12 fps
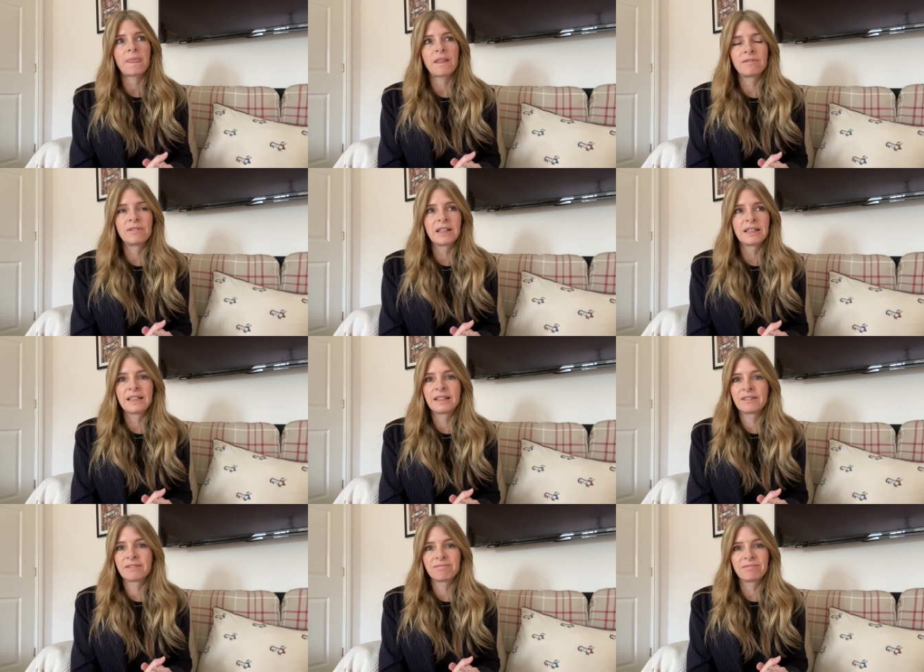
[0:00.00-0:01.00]

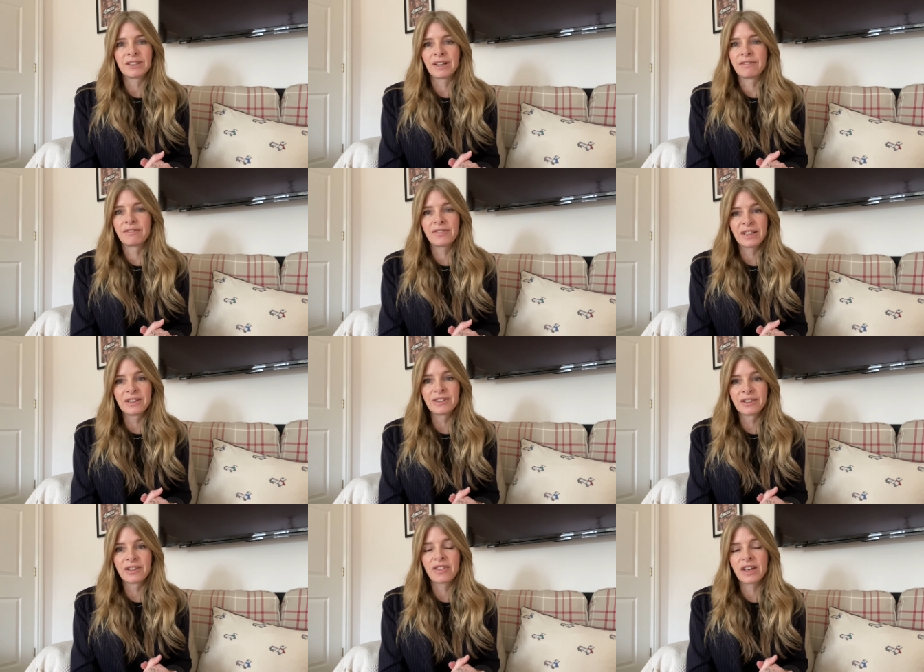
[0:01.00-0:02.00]
really, feel
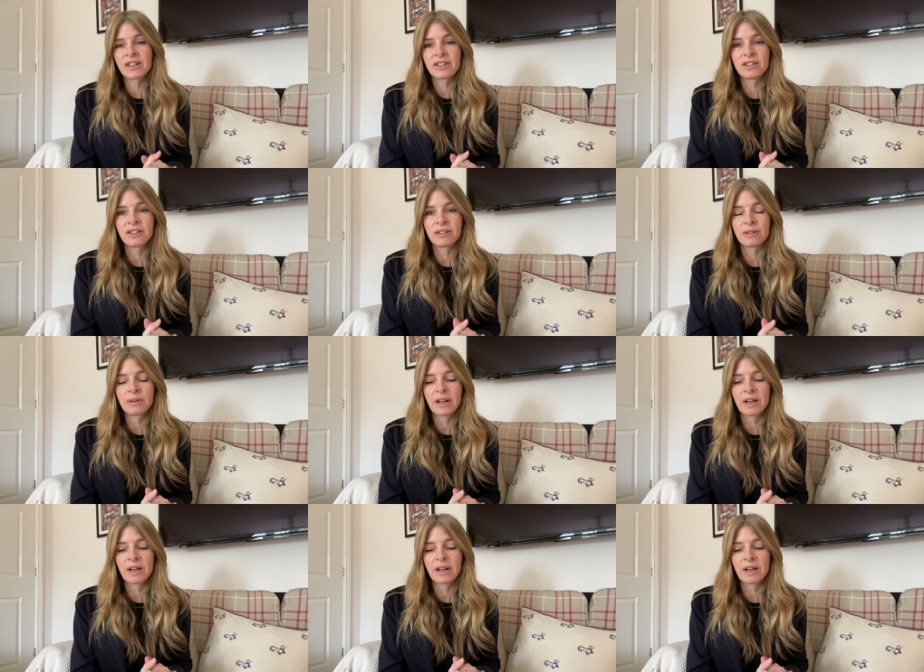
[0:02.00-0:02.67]
good thing to do.